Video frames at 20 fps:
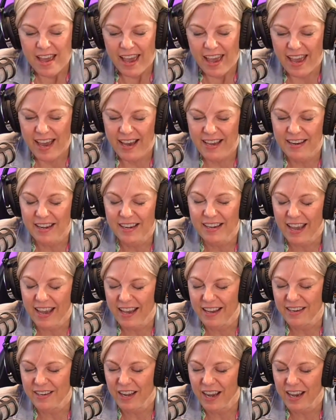And
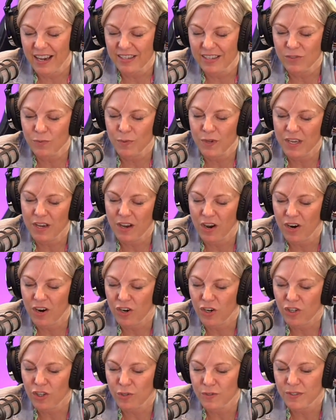again, guys, we
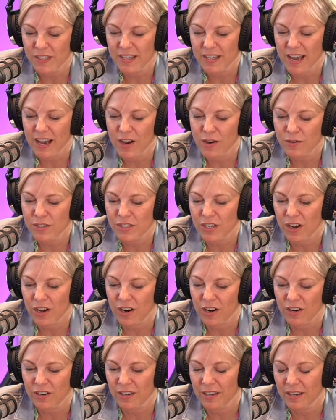are closing out
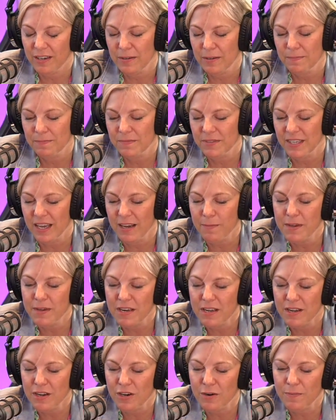our
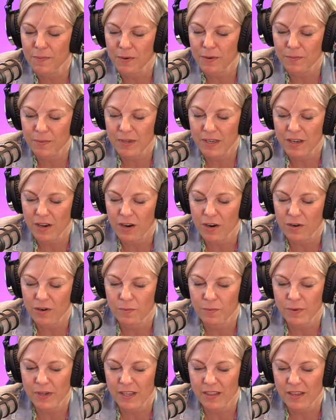segment here, but we
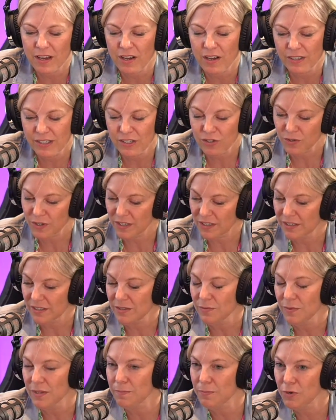are with Holly
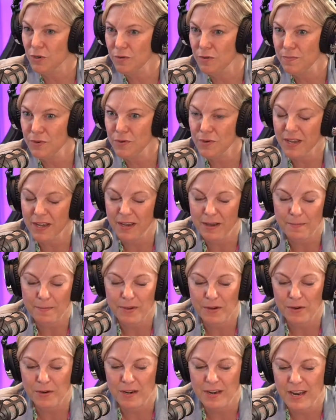Strickland with Burn Boot
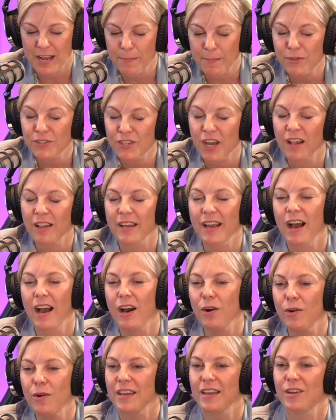Camp here in Naples. Holly,
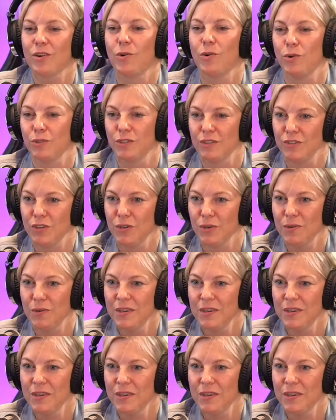how do they get a hold of you?